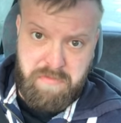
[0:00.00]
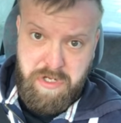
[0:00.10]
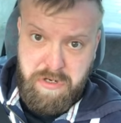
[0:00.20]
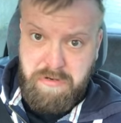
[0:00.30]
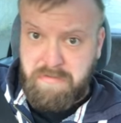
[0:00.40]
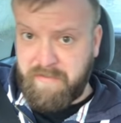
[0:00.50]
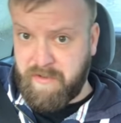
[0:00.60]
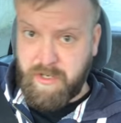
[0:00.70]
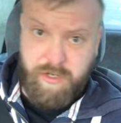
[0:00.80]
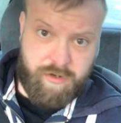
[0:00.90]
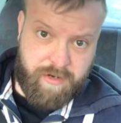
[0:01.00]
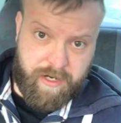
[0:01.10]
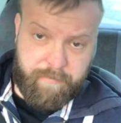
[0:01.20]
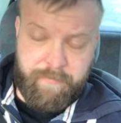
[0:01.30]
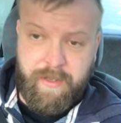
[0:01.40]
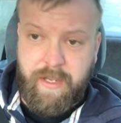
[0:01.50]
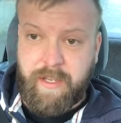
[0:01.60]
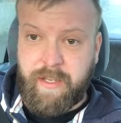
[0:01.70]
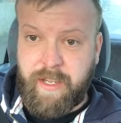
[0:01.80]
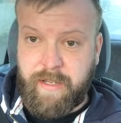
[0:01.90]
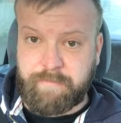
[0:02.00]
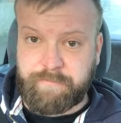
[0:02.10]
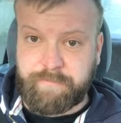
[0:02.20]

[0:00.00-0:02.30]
good, give the dog a treat. Yeah?